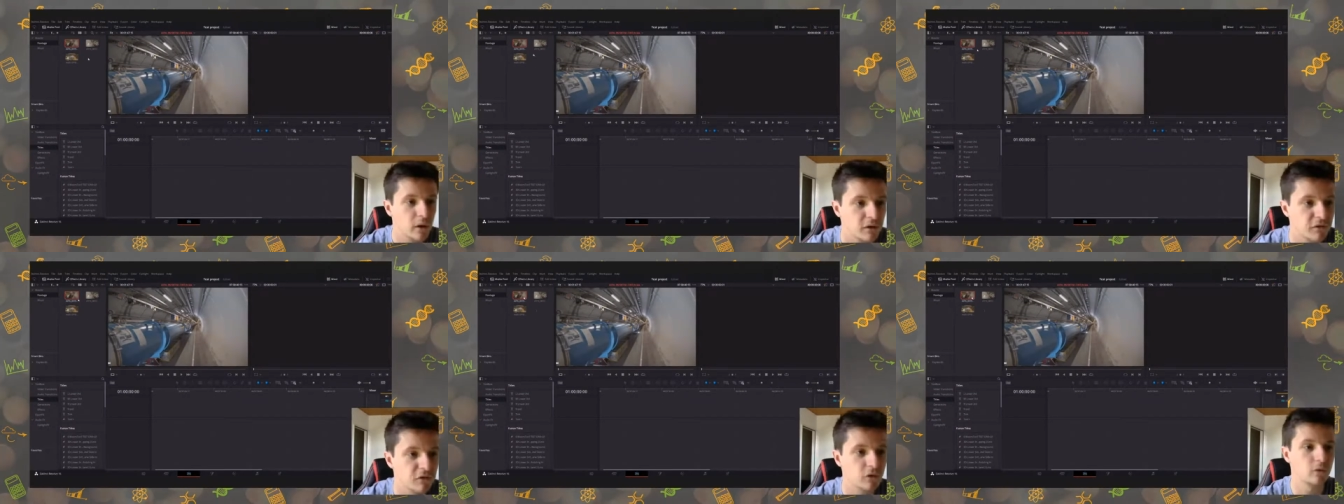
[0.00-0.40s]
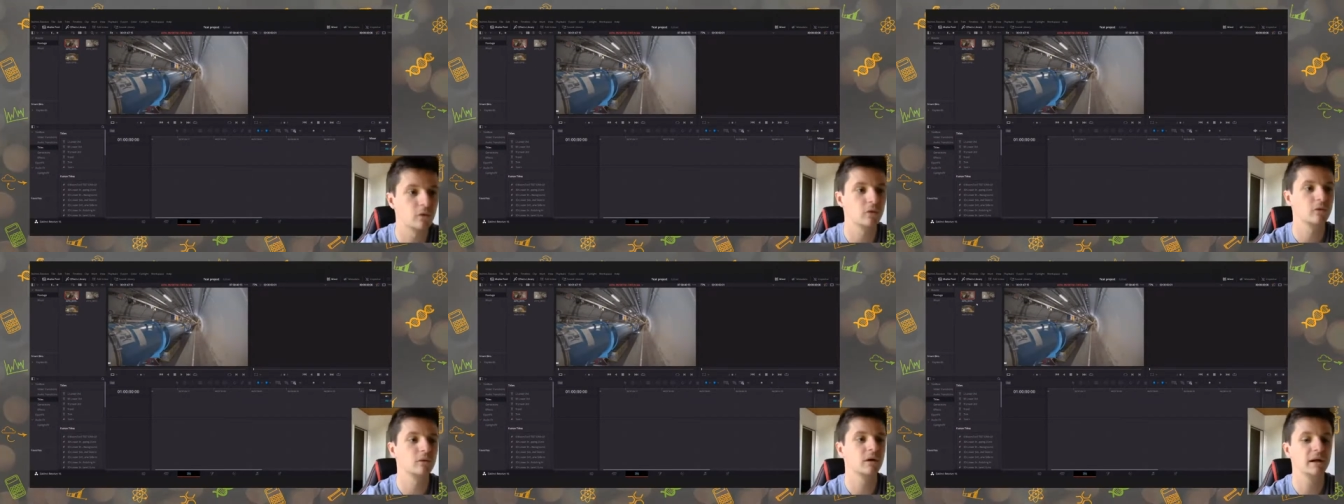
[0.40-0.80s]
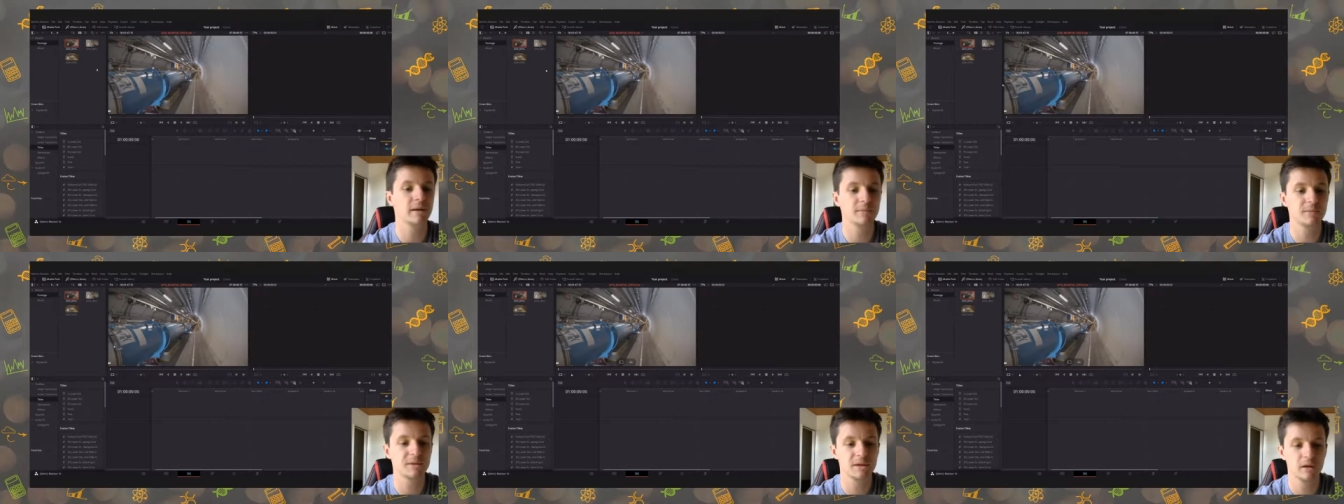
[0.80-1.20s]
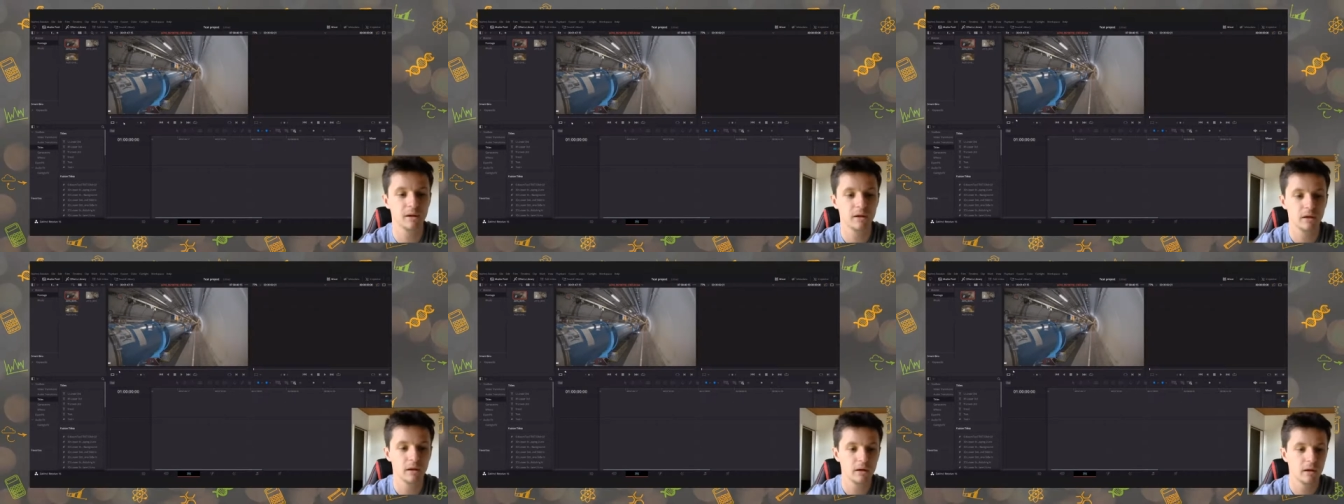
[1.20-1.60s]
one of your clips,
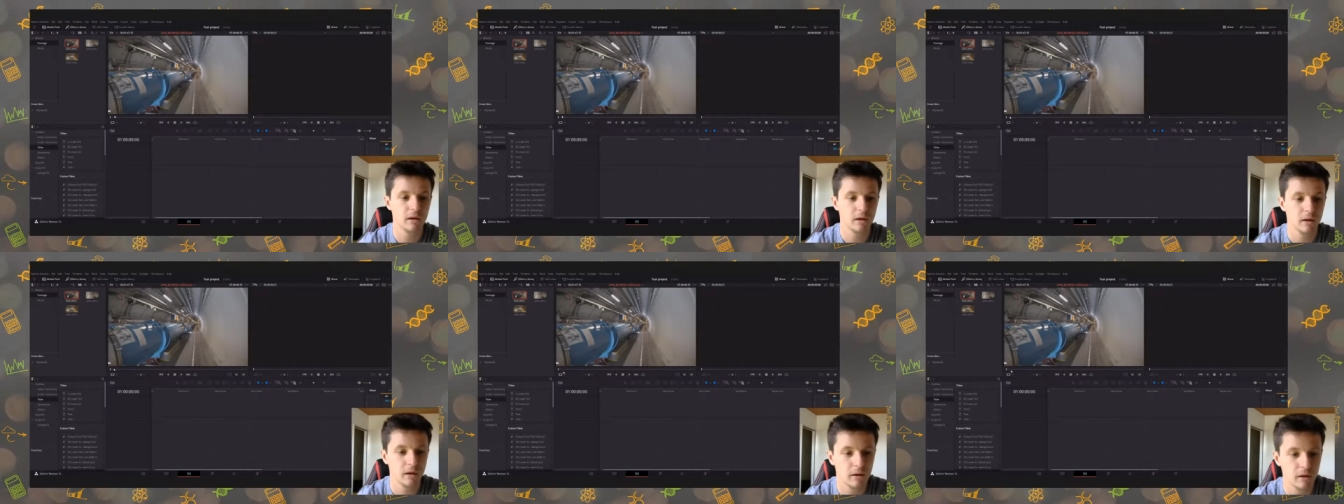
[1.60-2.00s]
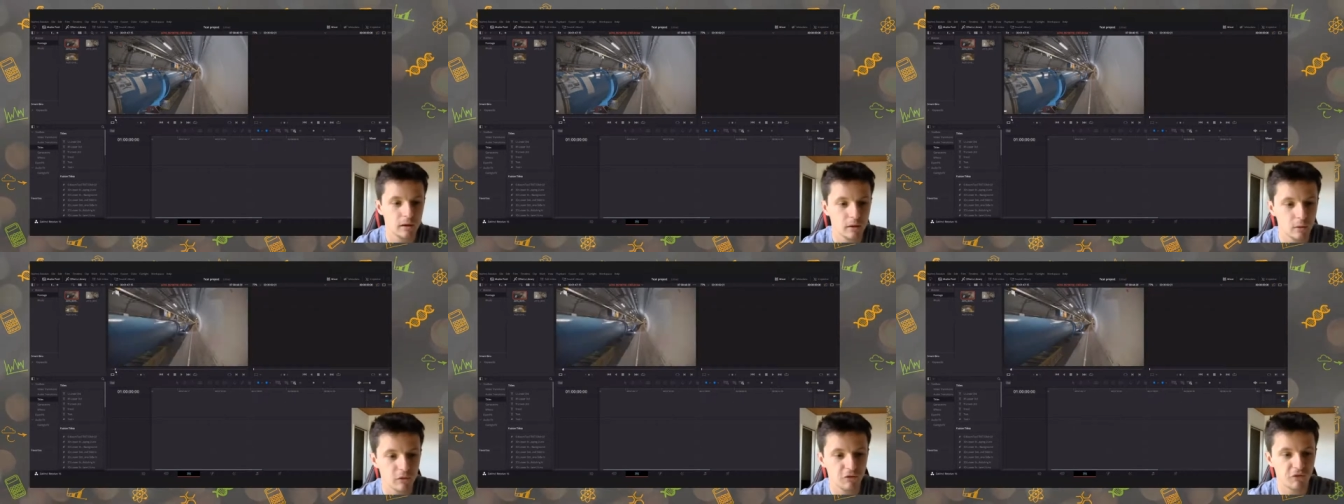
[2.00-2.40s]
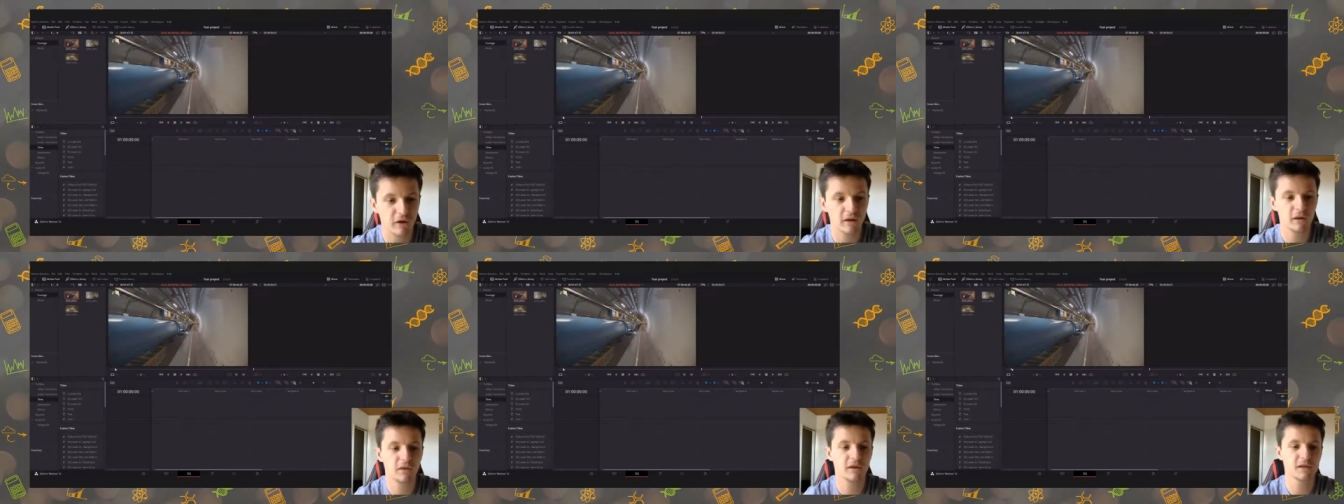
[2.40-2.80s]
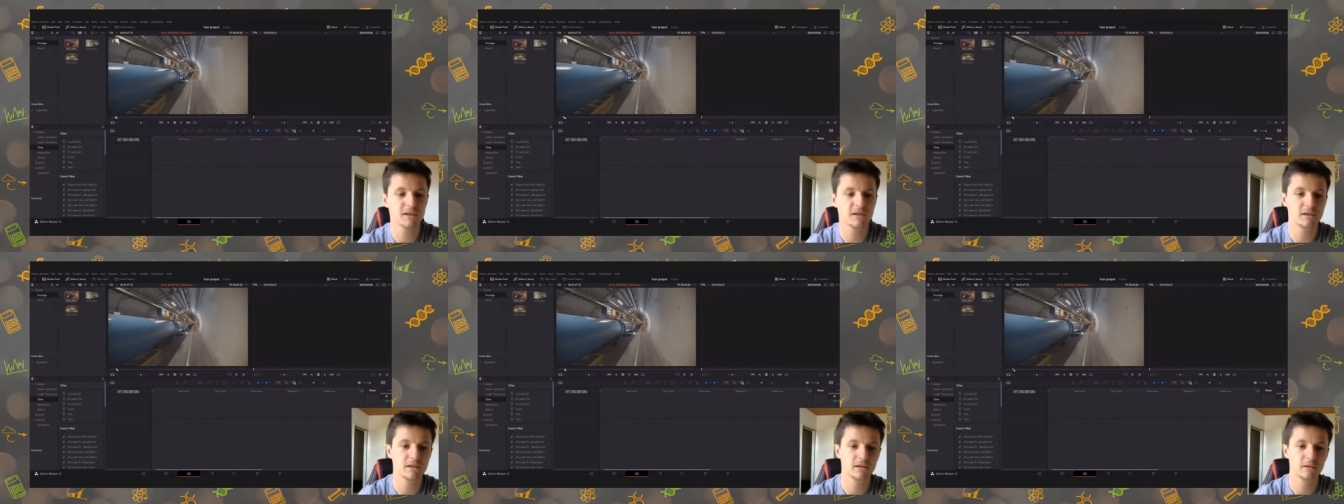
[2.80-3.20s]
you will find
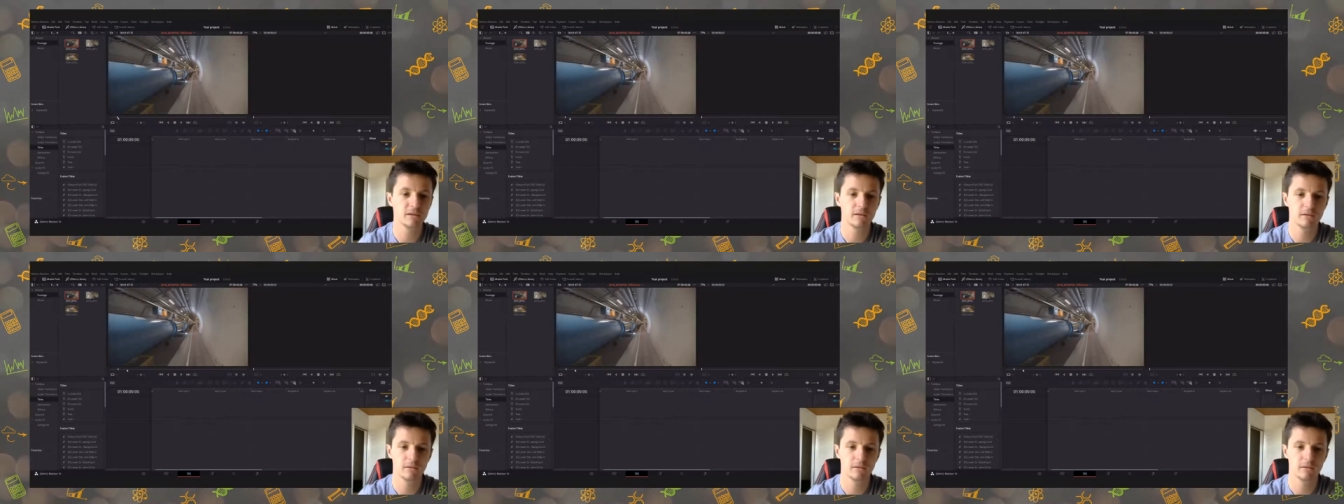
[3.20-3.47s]
this